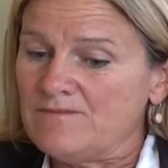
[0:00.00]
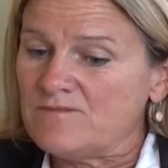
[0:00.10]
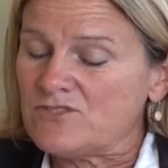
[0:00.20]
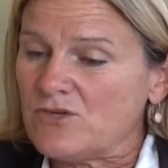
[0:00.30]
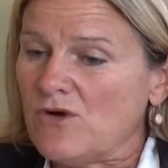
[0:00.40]

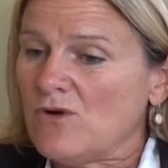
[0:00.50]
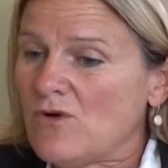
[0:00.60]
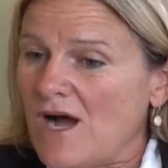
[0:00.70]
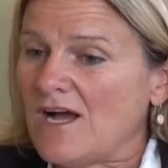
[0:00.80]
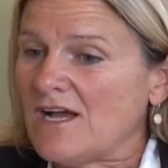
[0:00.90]

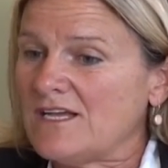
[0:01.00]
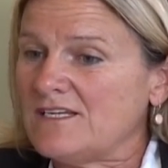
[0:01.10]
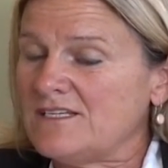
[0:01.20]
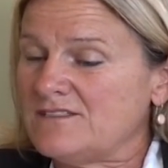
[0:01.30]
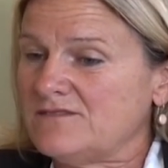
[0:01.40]
So
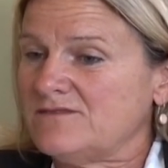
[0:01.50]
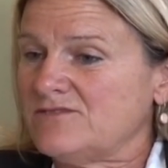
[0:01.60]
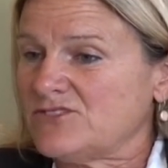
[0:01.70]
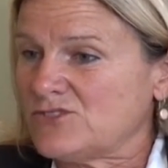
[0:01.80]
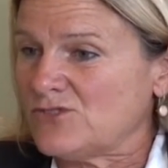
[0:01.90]
I
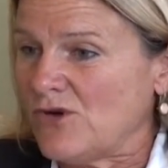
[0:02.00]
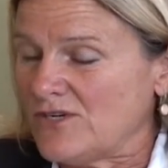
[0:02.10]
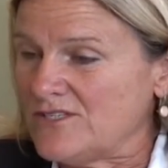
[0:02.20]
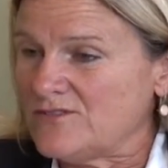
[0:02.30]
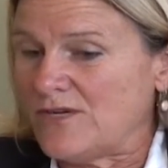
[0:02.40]

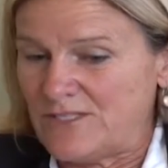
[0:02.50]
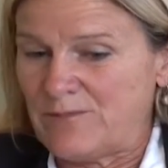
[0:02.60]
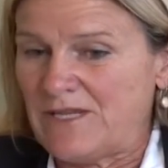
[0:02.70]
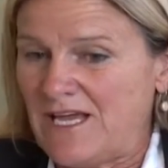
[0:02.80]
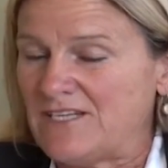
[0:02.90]
started trying to
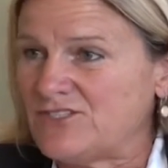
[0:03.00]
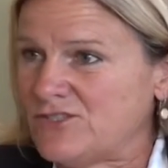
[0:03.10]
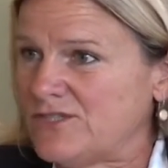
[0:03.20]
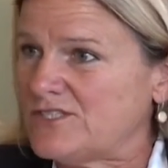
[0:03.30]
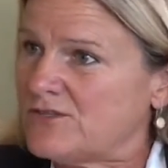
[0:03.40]
plan and
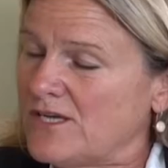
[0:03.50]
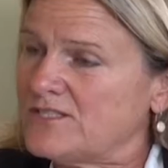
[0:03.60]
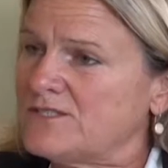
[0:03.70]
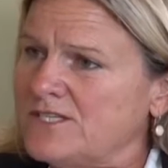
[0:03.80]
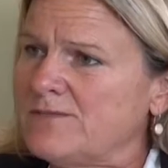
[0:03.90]
shoot it. So I
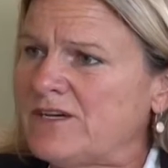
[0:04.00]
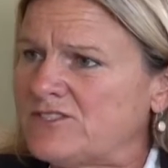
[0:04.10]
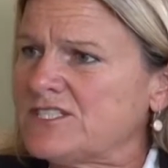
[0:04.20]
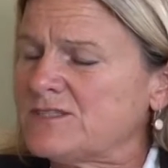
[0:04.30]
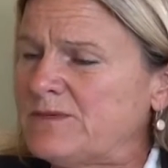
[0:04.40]
did about
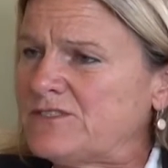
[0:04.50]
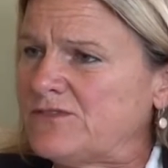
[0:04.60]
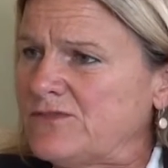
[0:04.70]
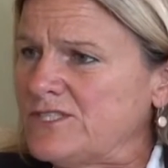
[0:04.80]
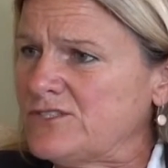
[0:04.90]
6 months
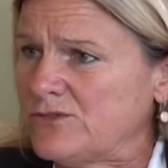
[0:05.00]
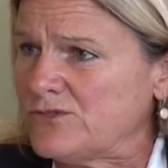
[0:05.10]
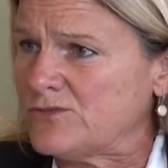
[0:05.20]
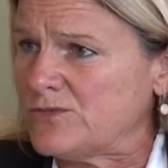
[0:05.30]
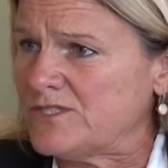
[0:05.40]
of
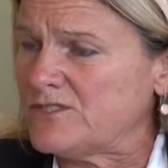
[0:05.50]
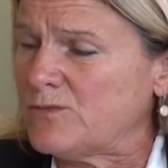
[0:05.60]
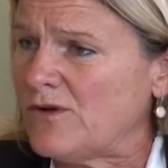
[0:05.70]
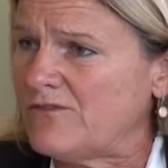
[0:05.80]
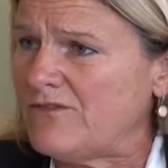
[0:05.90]
research with this
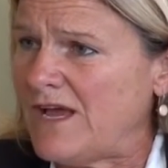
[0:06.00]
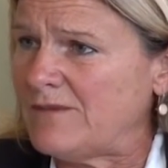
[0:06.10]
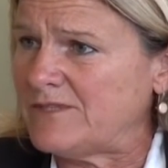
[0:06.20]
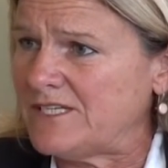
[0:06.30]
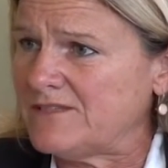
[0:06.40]
one
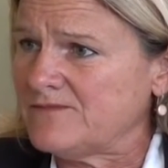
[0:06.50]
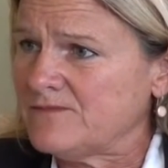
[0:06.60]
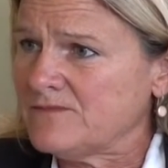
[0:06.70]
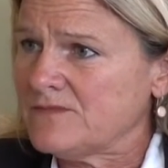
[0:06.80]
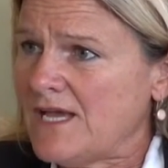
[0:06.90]
family,
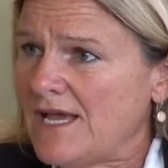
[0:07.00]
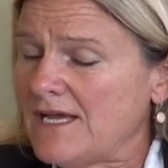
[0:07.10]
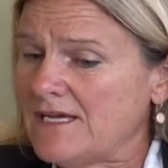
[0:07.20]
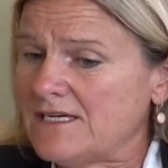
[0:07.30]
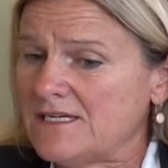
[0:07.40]

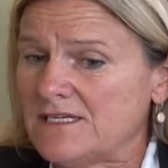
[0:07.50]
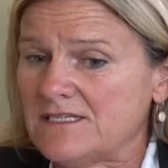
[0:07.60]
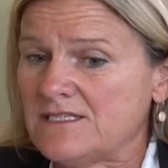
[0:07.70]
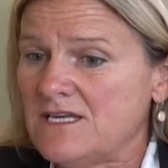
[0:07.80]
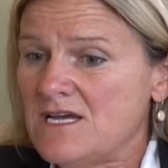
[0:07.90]

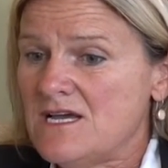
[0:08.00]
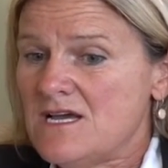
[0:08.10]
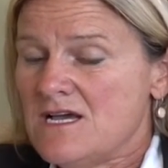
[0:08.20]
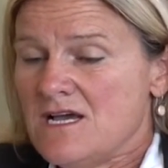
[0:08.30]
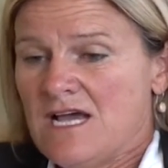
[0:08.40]
and
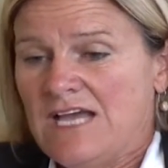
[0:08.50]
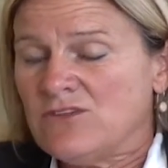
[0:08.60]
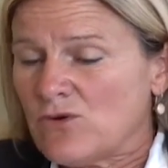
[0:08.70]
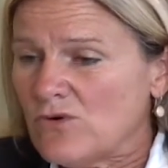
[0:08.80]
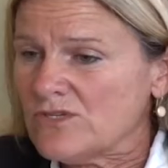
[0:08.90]
in
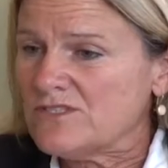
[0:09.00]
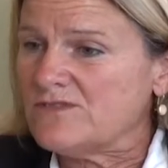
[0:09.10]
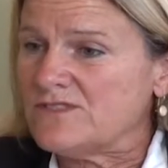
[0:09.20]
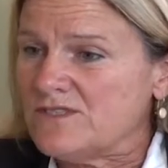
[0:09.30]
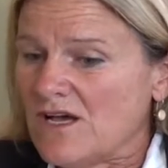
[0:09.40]
the course
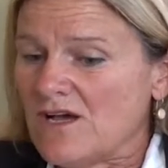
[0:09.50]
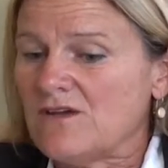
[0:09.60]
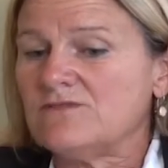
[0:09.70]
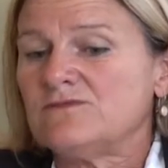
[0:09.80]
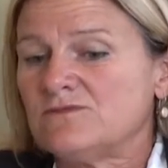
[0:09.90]

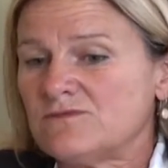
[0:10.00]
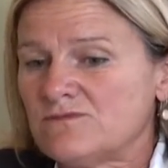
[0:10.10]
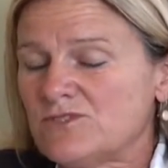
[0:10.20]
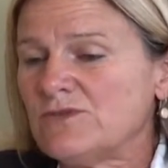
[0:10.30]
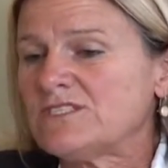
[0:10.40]
of
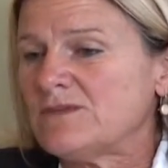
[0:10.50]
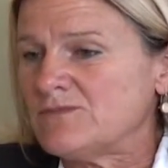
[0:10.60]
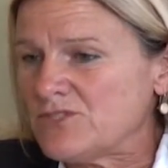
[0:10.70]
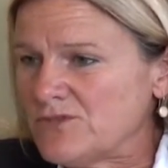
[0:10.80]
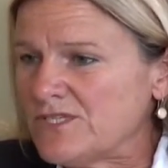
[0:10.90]
doing some
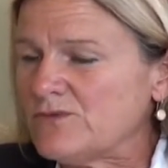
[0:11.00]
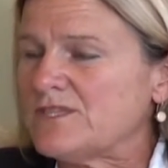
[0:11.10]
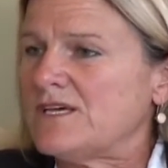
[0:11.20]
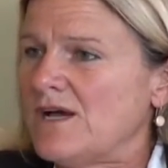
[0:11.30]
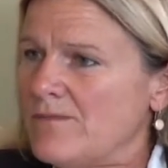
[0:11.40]
shooting with
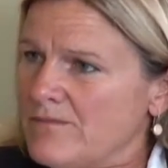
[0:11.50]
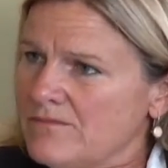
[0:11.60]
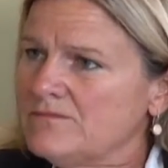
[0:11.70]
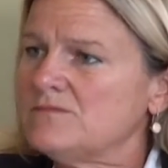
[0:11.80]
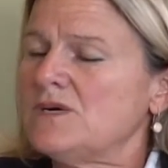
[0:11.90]
them,
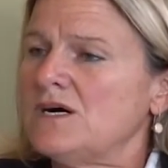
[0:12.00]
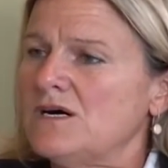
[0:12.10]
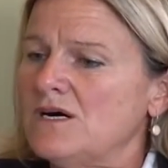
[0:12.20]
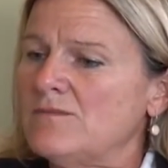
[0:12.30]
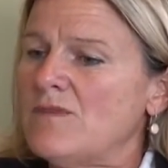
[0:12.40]

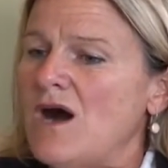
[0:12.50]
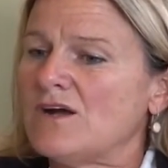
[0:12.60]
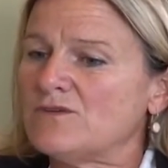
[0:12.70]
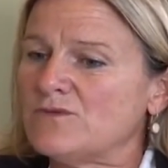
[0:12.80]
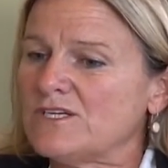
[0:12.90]

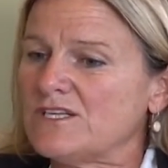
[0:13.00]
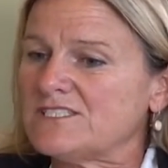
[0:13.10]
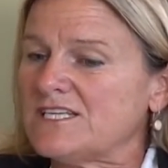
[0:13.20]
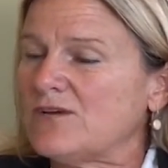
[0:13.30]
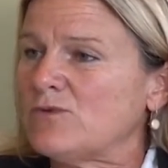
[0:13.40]
I
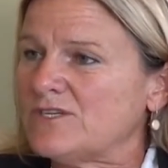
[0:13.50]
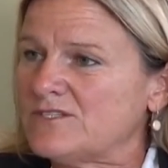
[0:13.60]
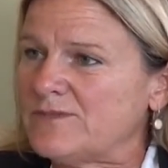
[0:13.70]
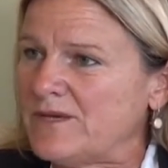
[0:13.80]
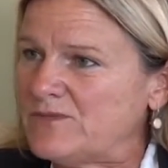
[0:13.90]
realized that I wanted
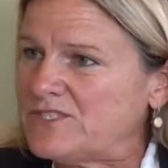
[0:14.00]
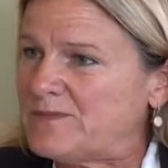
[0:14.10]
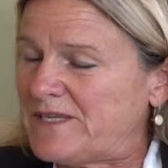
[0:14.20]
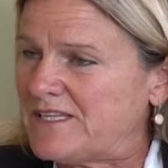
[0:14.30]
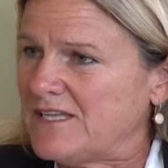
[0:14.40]
to be able to
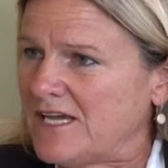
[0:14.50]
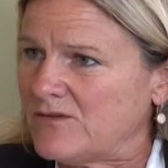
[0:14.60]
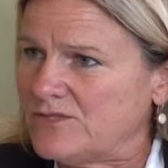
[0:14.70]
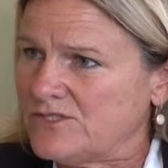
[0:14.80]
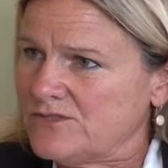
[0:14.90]
speak the
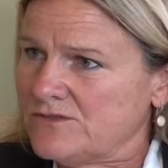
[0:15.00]
language.